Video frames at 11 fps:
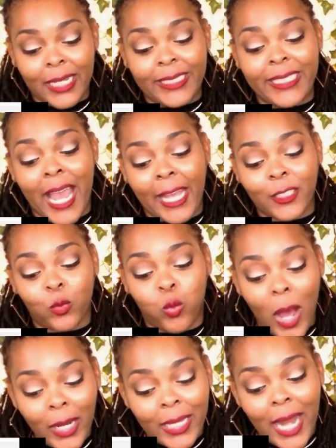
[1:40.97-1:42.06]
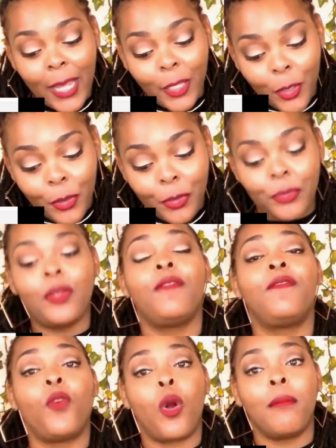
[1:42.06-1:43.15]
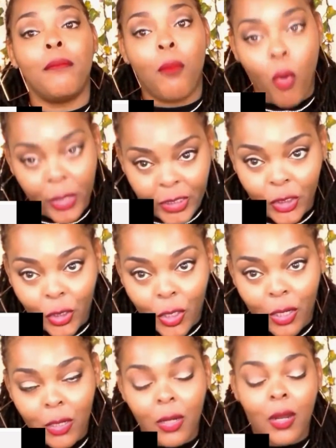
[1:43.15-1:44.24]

And she asks, what can I use for moisture?